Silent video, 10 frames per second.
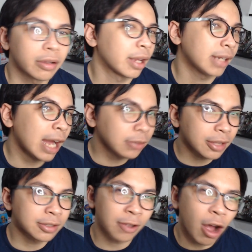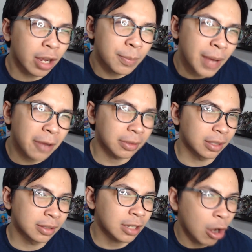Okay, now let's talk about
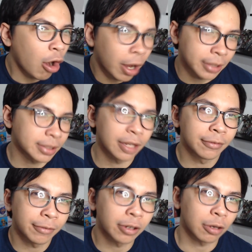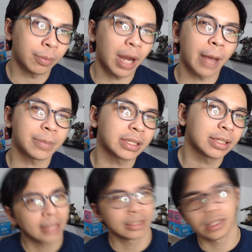the cons of Funko Pops.
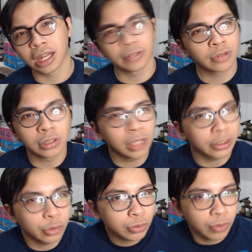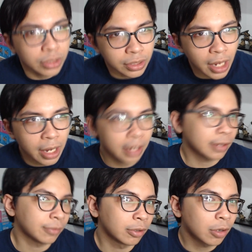As a lot of collectors would
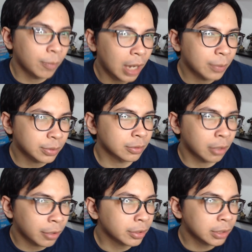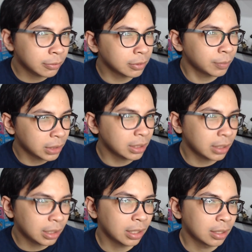say, Funko Pops are
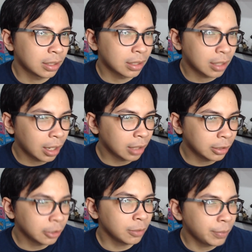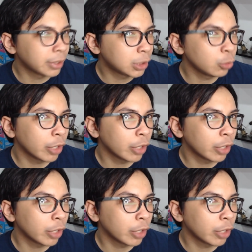arguably a little bit too